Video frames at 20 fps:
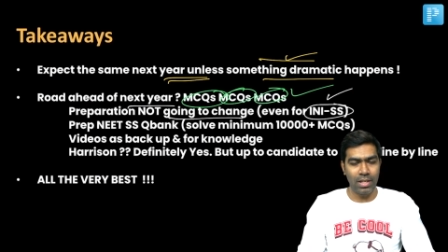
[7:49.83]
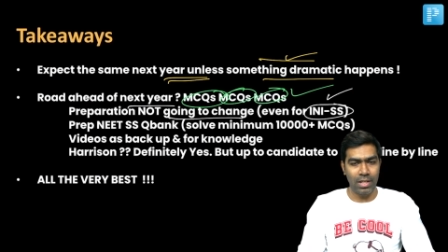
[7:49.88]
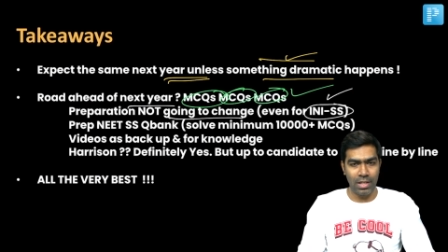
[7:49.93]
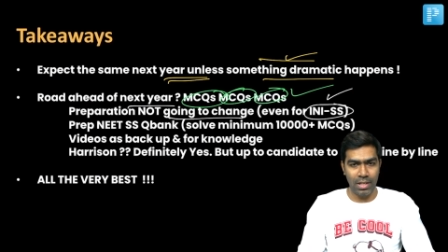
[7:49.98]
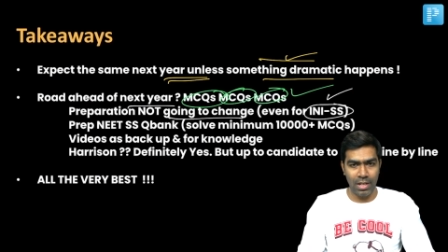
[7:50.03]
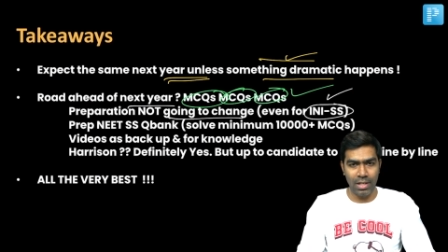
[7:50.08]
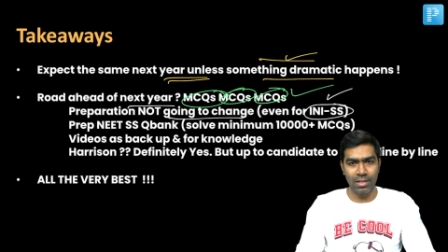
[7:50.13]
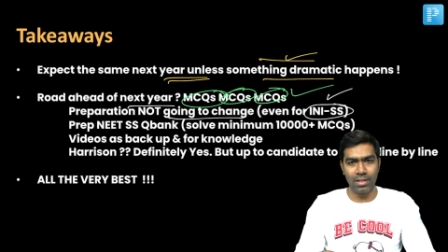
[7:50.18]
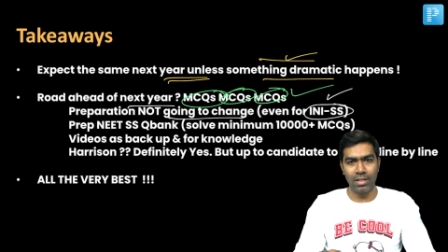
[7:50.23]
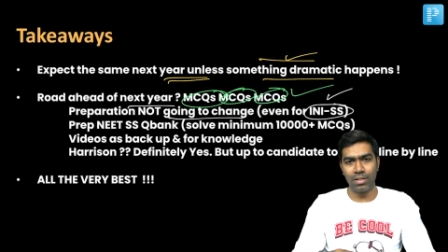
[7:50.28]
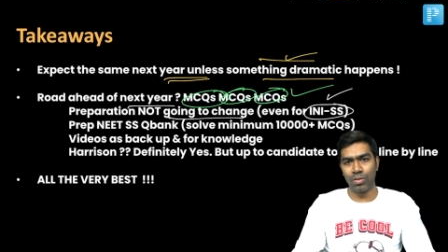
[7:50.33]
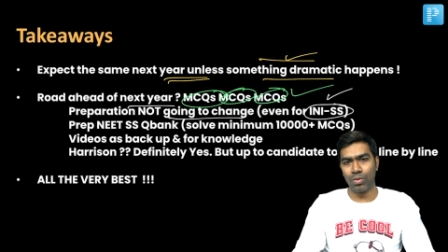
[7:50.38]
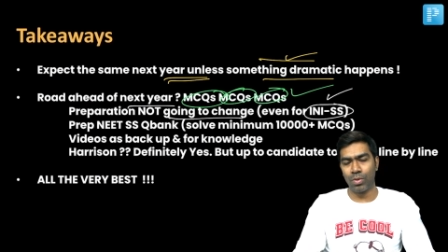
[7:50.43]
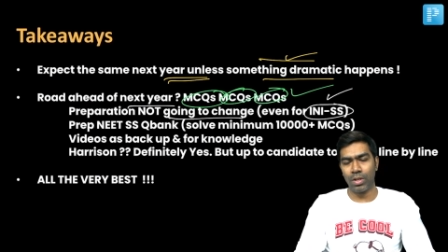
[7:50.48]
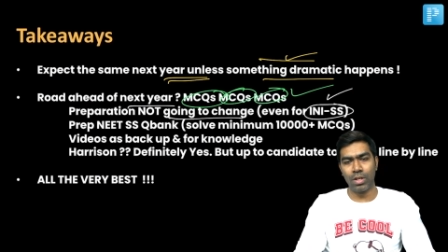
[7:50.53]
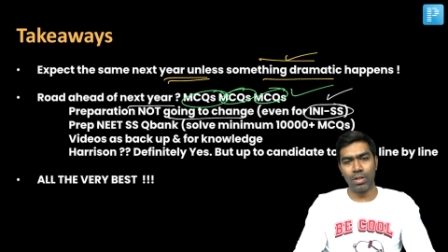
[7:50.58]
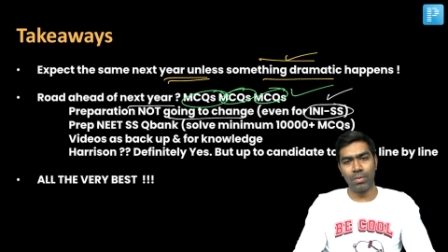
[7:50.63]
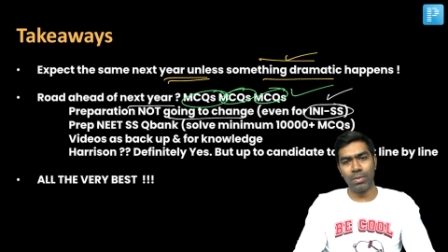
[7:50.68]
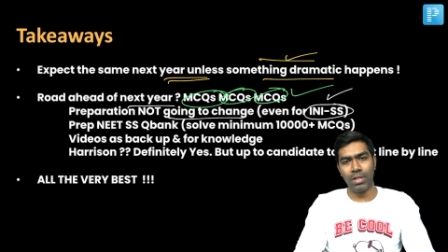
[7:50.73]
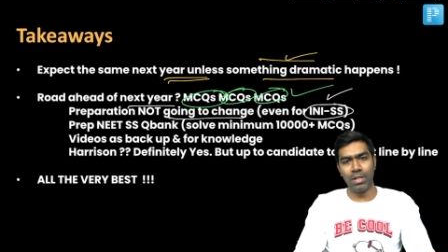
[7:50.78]
yes, it's
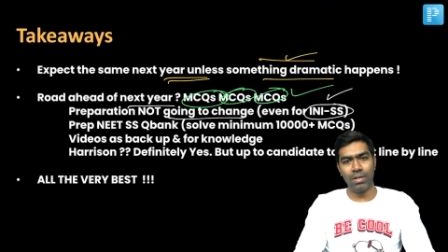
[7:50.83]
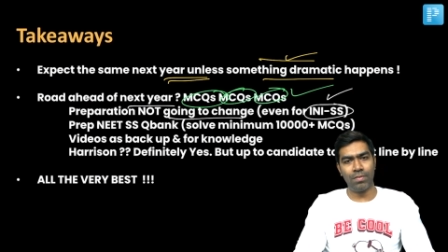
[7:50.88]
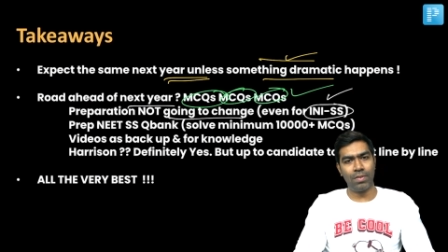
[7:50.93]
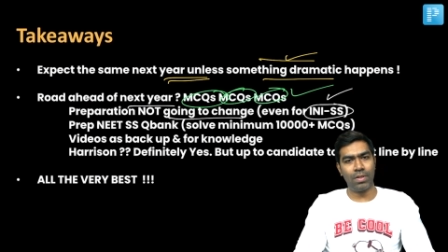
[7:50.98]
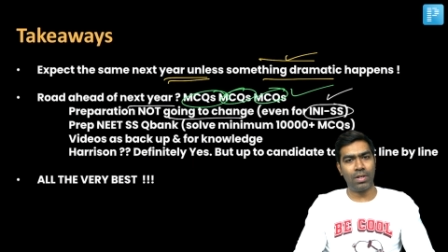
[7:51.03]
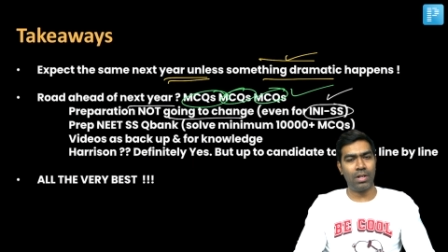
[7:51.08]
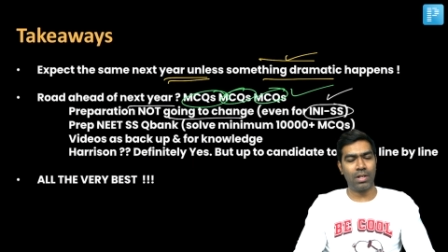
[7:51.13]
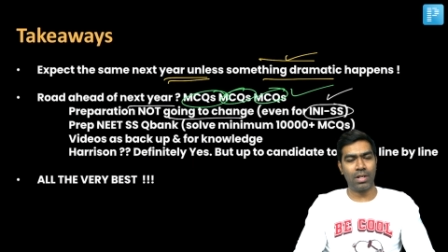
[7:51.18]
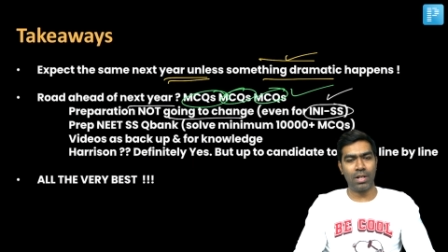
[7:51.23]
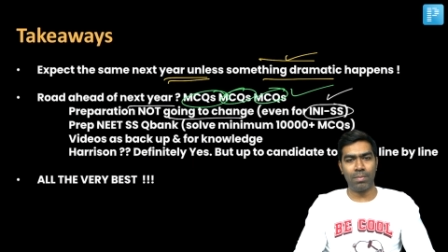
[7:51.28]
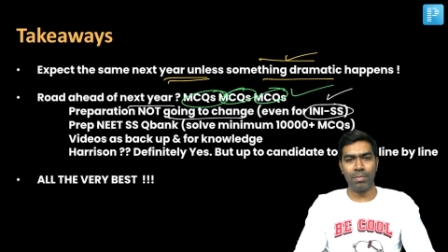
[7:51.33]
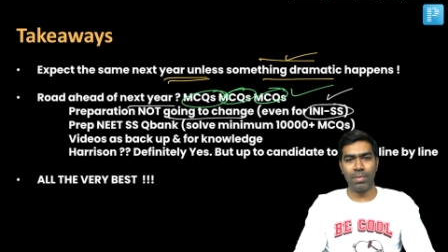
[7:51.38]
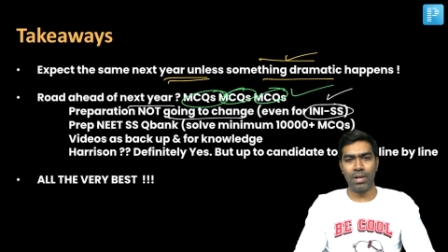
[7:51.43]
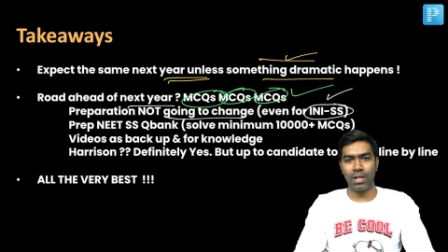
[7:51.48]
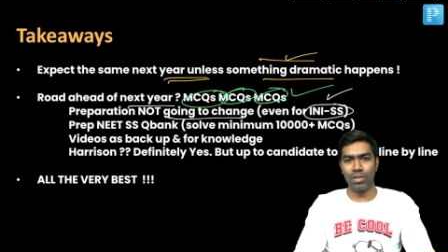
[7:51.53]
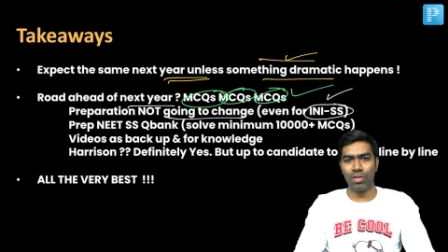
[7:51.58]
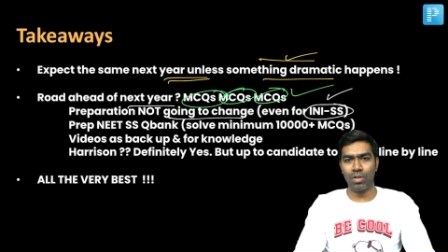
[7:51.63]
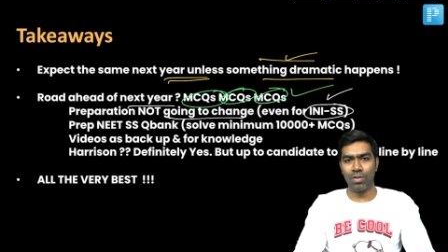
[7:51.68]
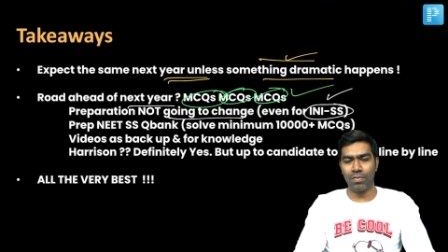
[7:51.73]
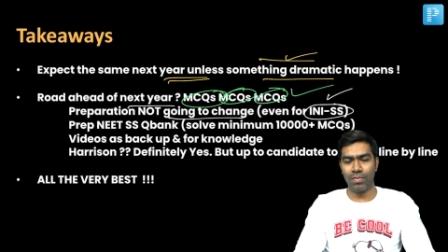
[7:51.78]
going to be difficult compared to
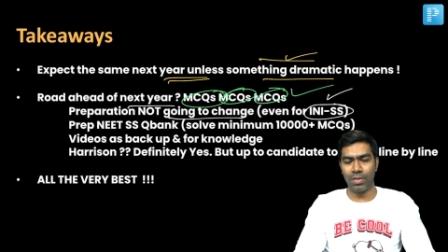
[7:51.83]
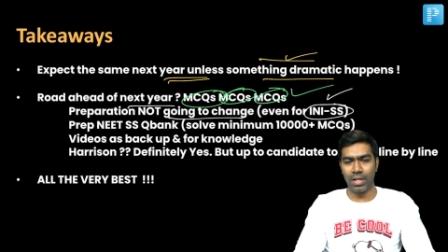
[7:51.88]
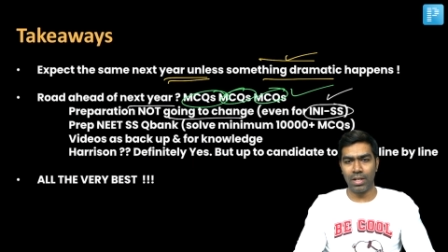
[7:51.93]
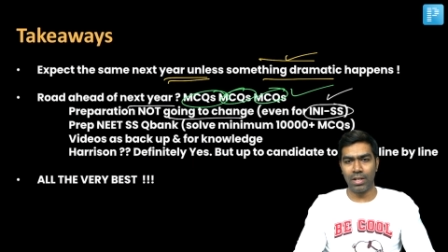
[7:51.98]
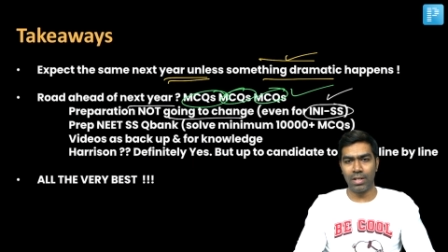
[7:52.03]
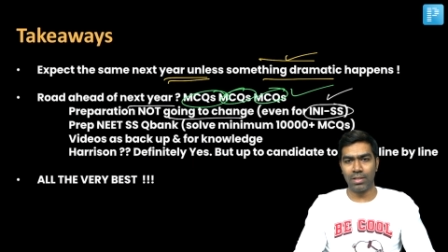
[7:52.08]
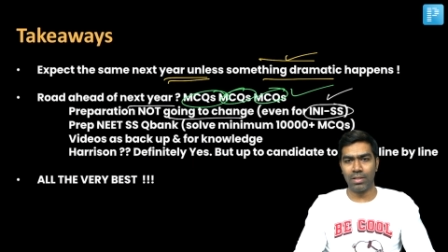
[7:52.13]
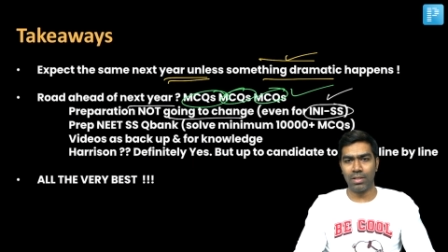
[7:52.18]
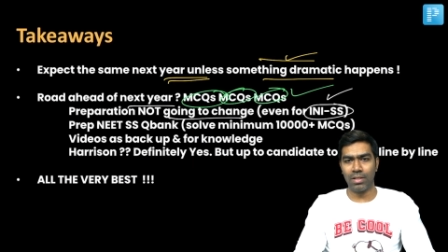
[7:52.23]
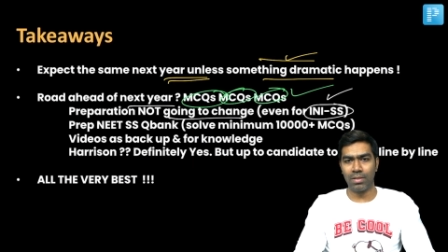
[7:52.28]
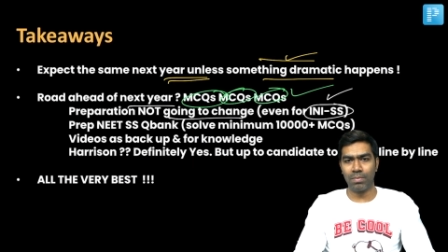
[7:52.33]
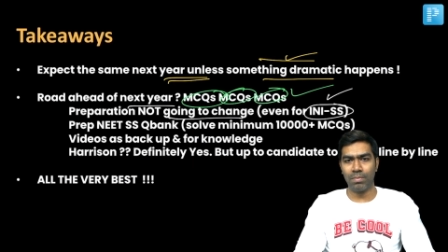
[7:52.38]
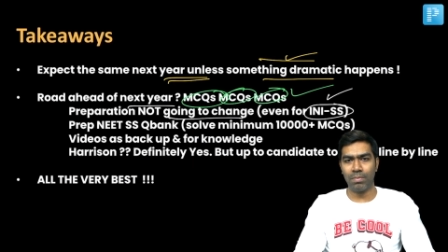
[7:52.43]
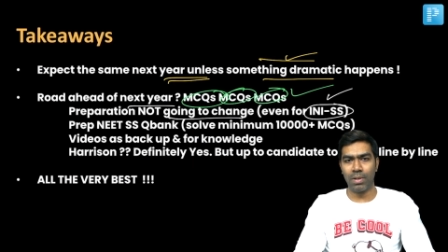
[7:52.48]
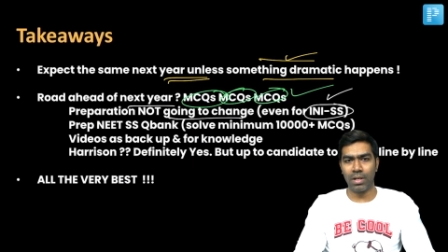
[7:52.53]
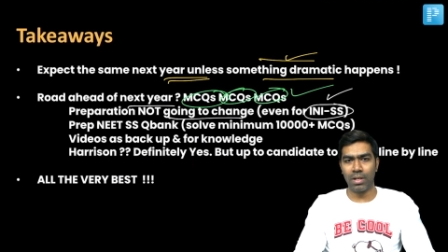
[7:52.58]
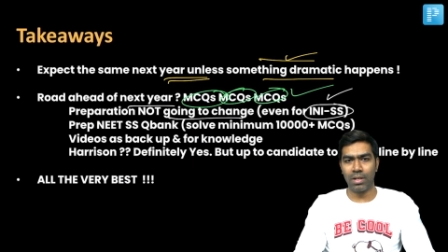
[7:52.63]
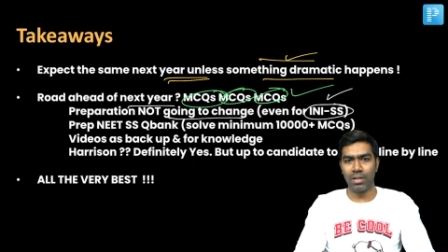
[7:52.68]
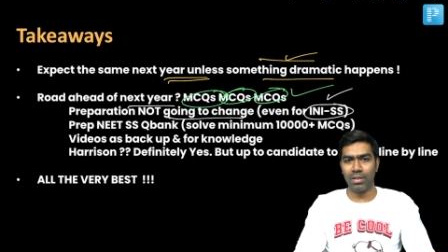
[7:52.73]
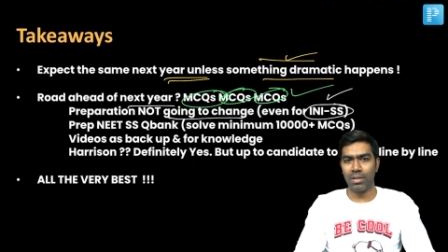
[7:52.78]
that of NEET SS,
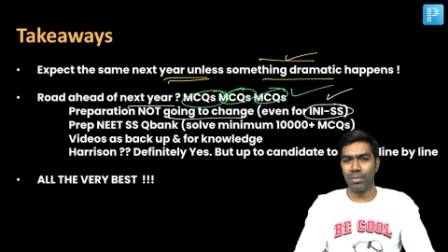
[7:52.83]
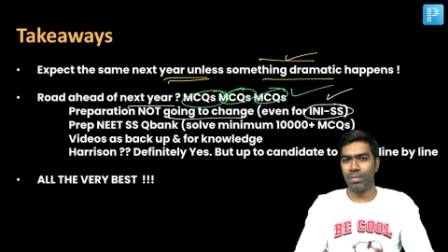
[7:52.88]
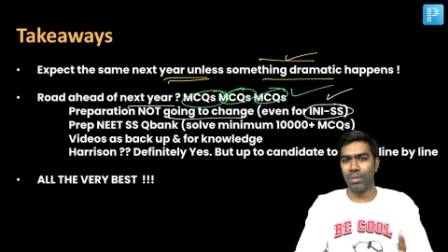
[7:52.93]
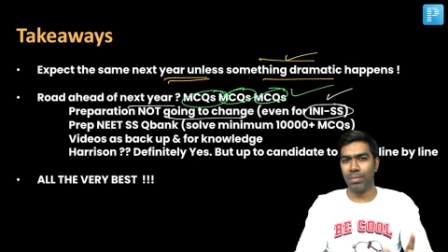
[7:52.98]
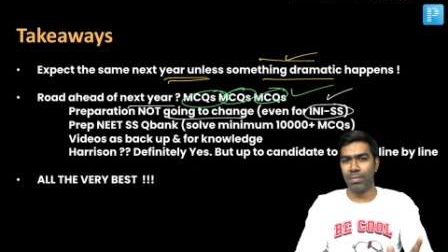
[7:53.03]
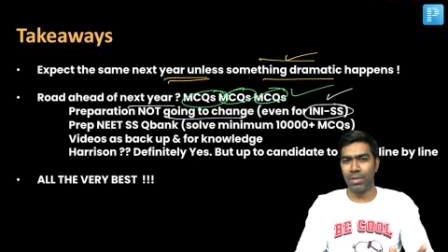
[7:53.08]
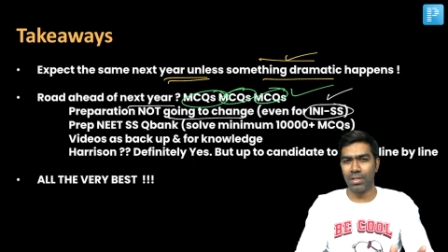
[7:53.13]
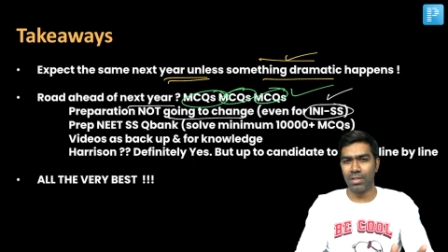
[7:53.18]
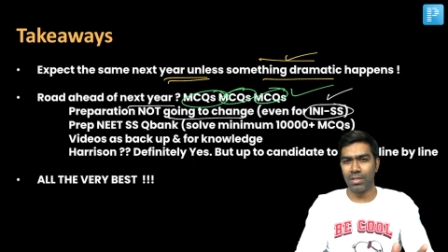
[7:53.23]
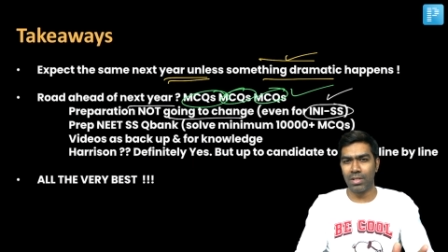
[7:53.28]
but the preparation